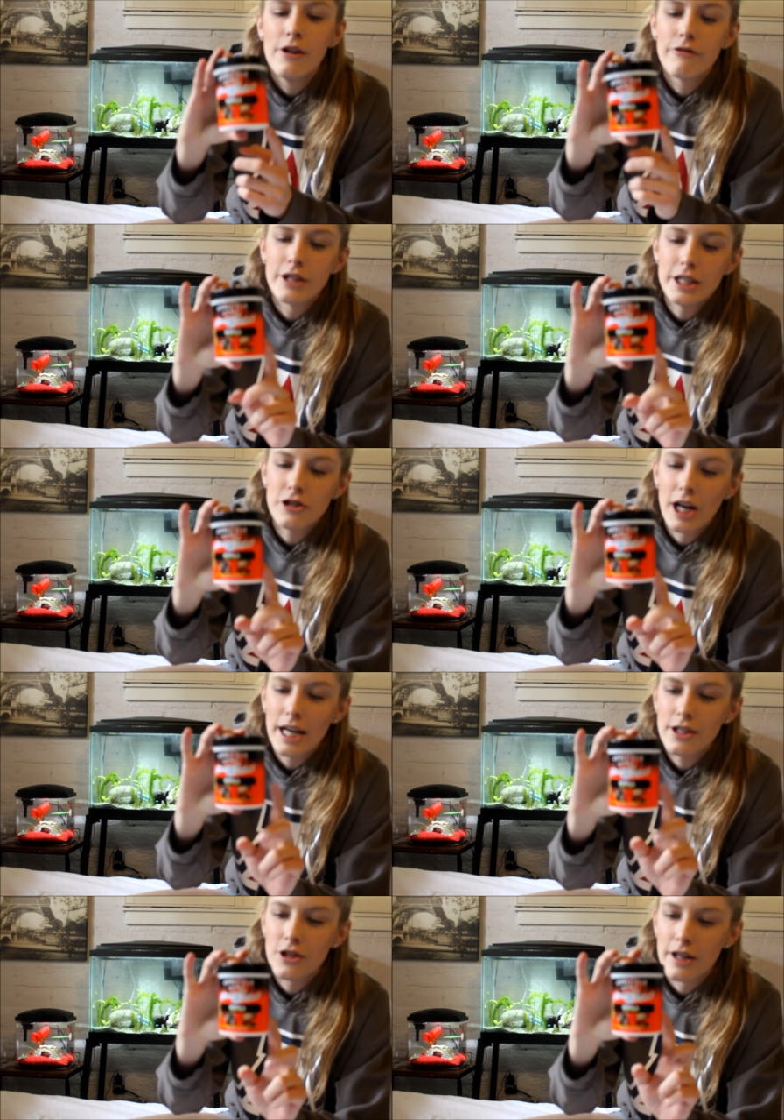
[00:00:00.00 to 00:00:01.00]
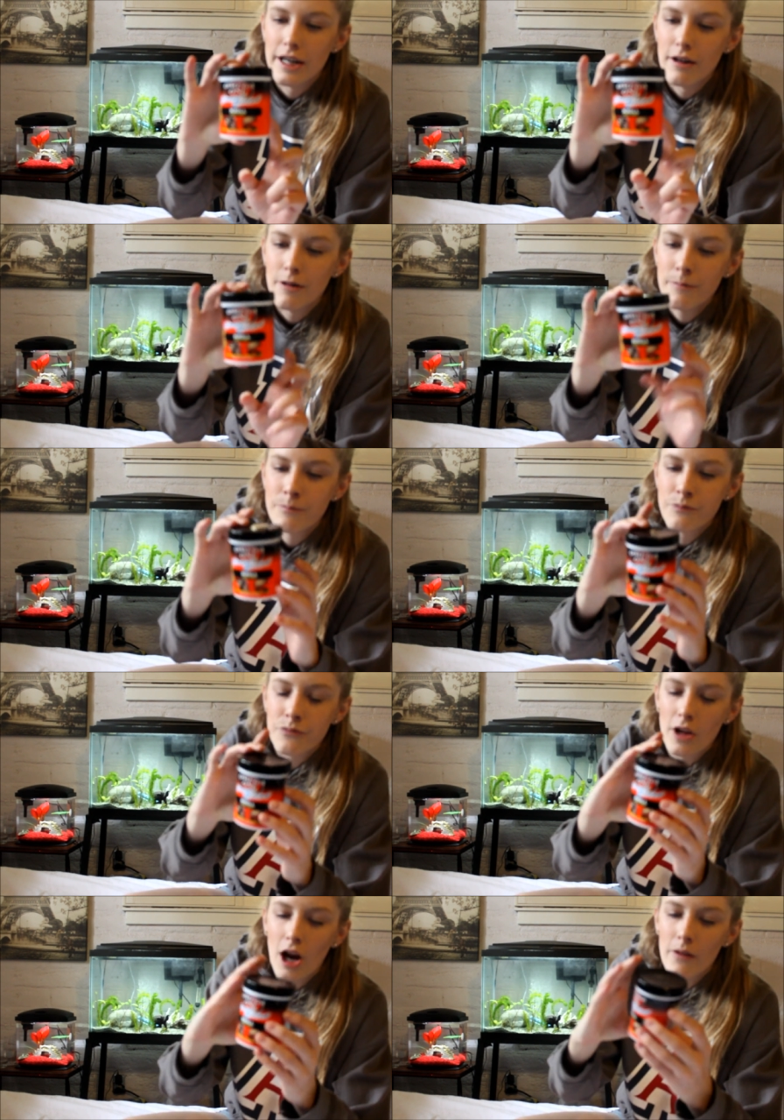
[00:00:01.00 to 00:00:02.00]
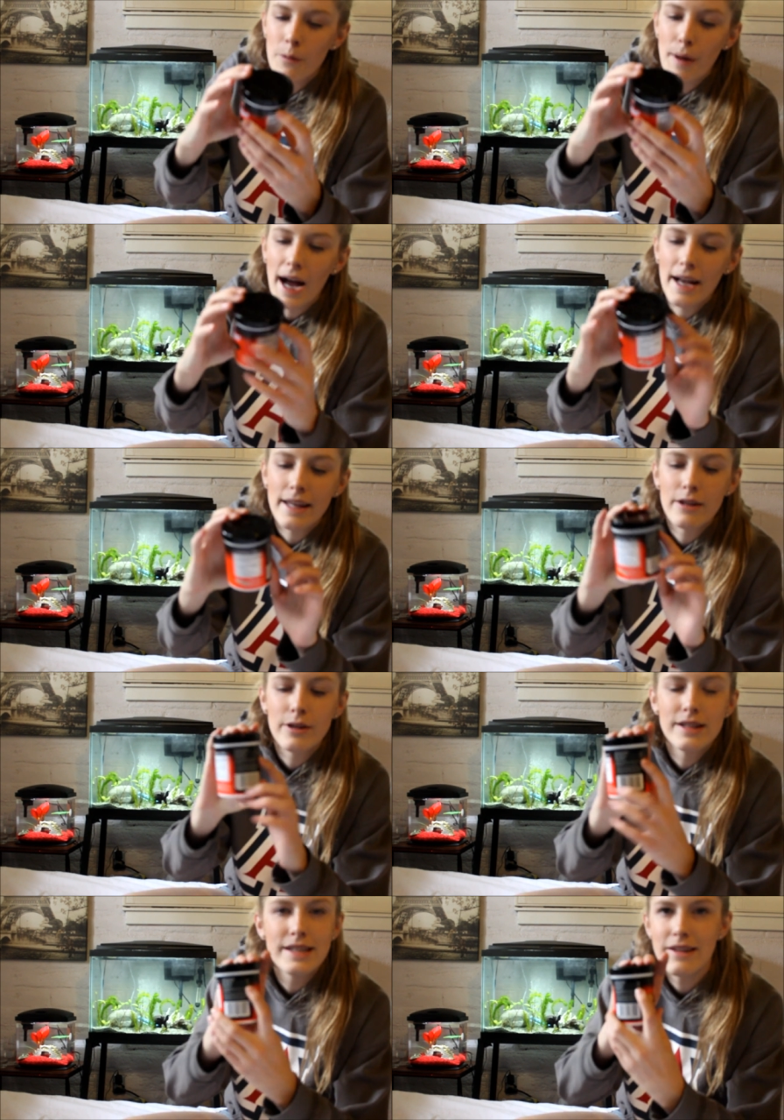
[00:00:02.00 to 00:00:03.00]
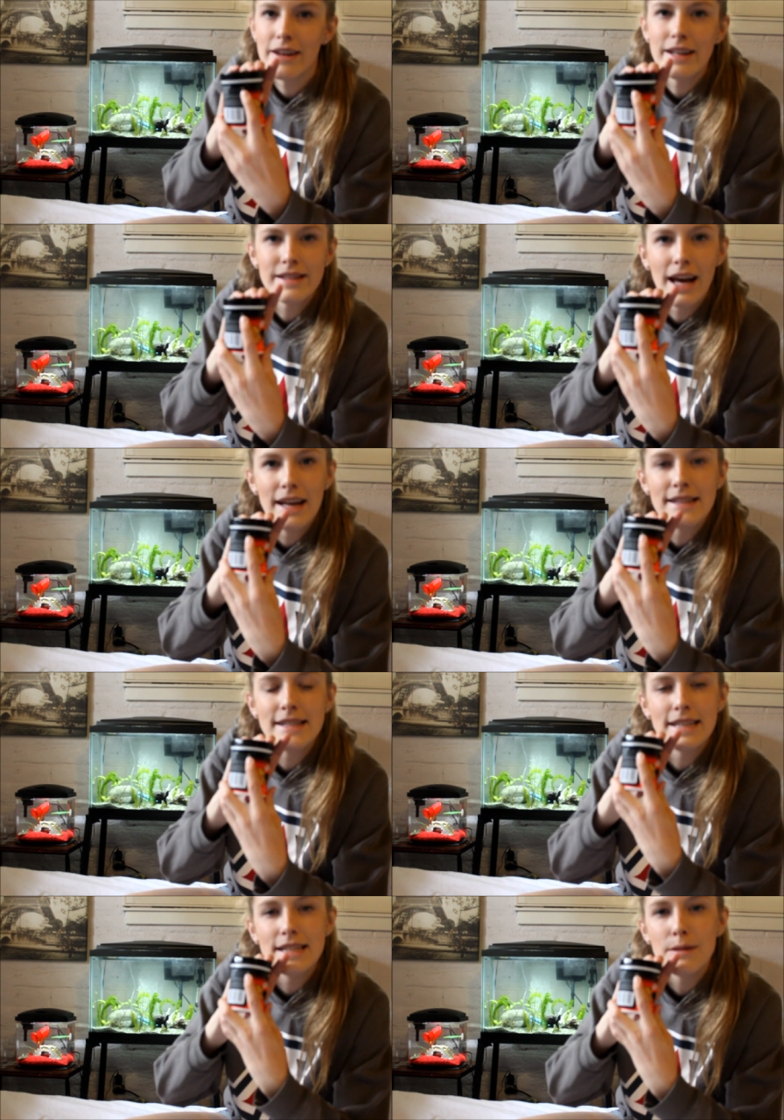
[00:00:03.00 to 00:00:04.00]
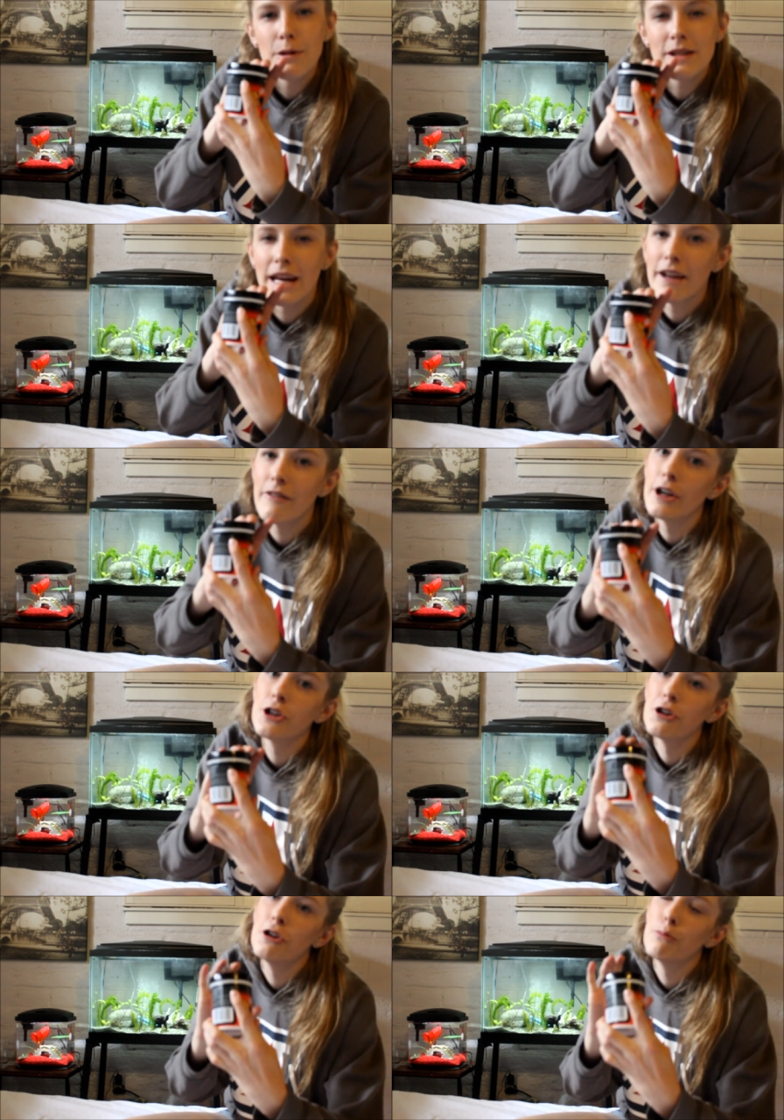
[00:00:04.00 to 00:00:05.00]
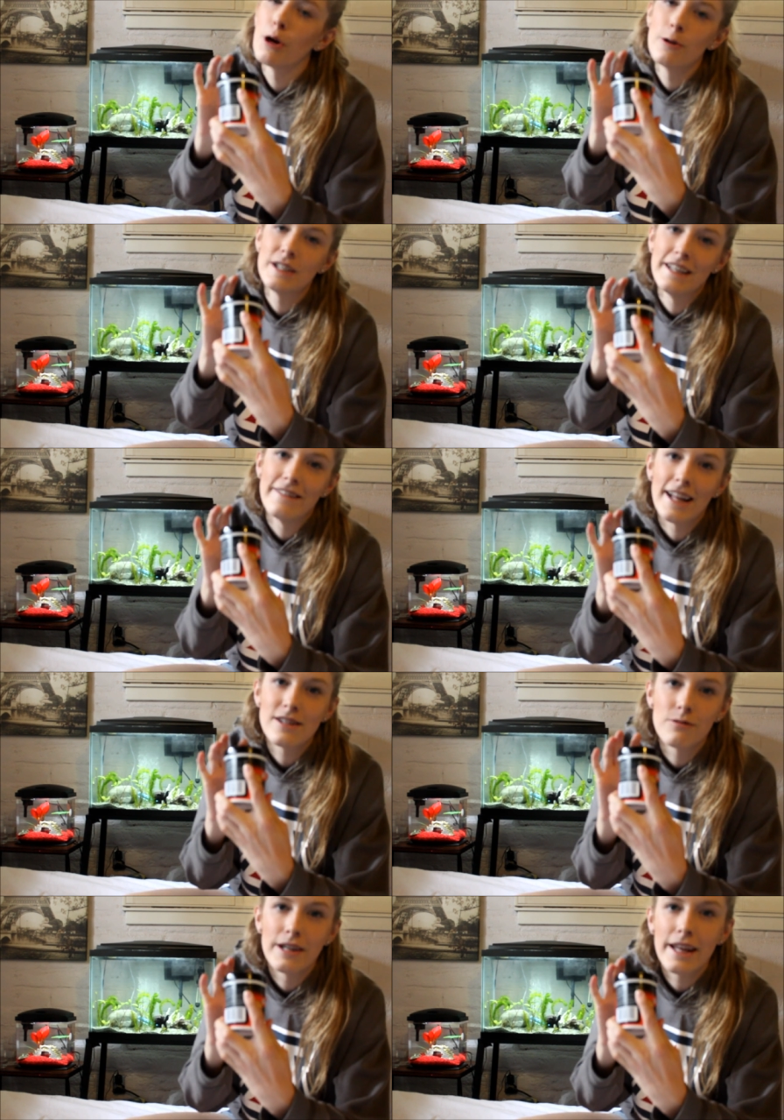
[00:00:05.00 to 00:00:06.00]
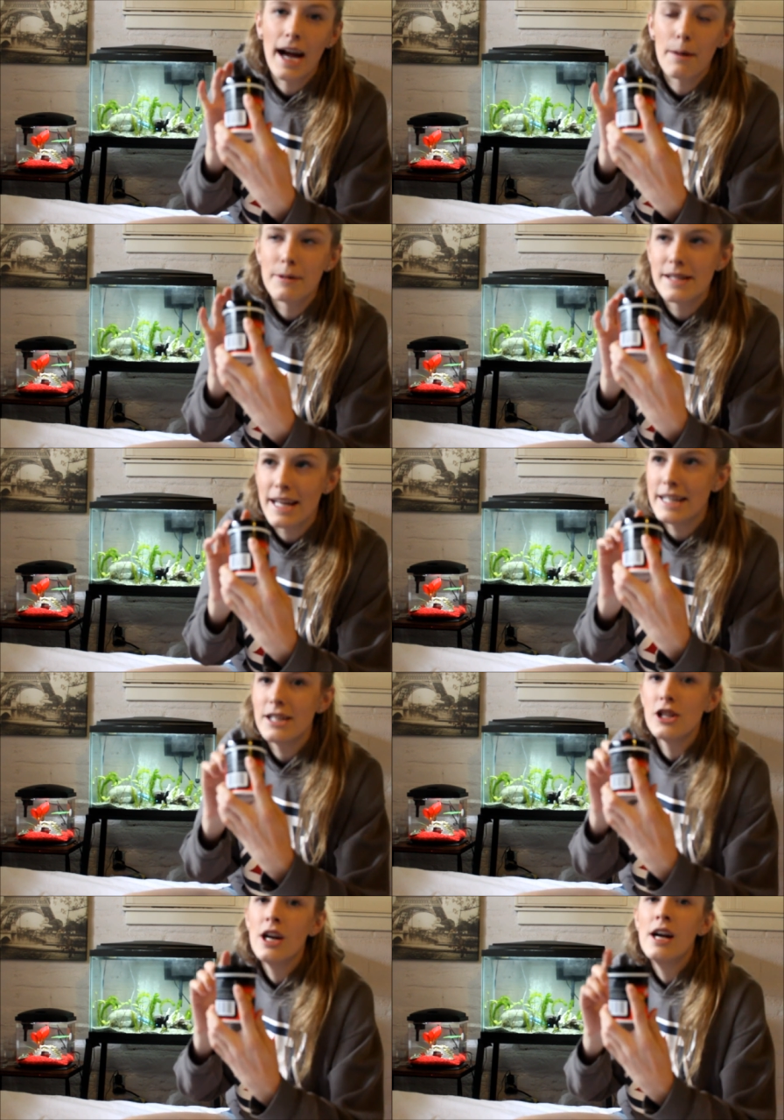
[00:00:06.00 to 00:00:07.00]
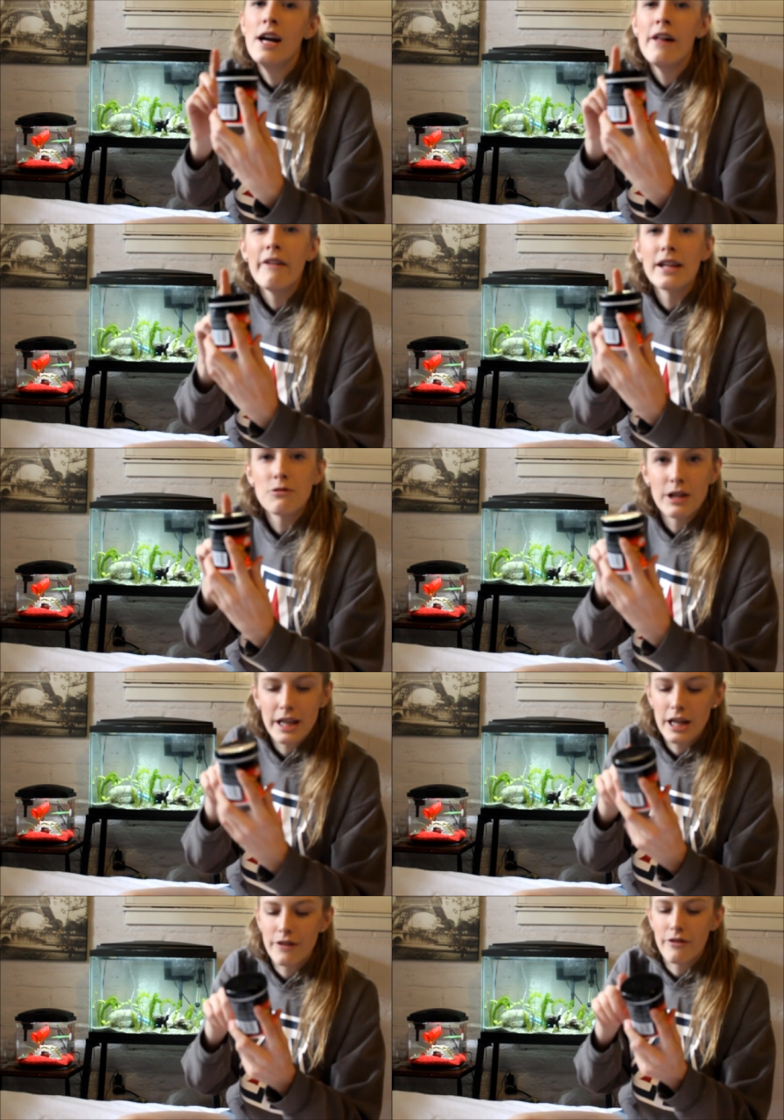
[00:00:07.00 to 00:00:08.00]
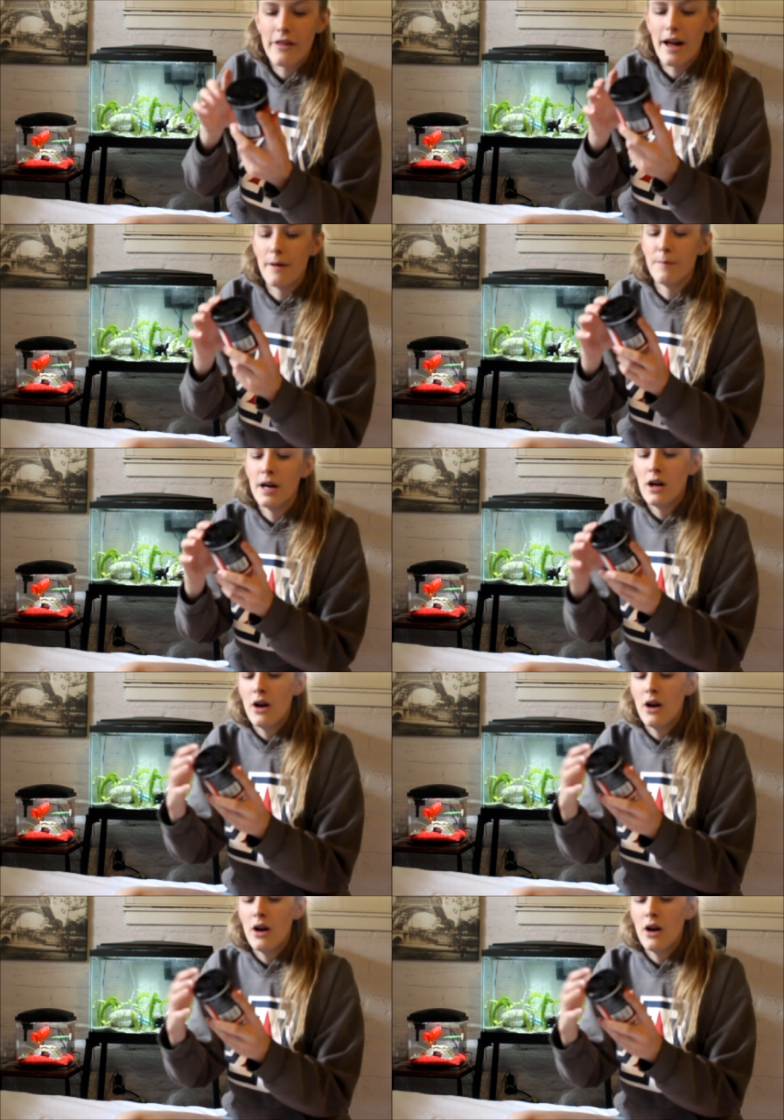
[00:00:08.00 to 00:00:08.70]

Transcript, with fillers: Freeze-dried krill. On the back, you can see that it says 60% of their crude protein. That's a really high percentage that's really good for them.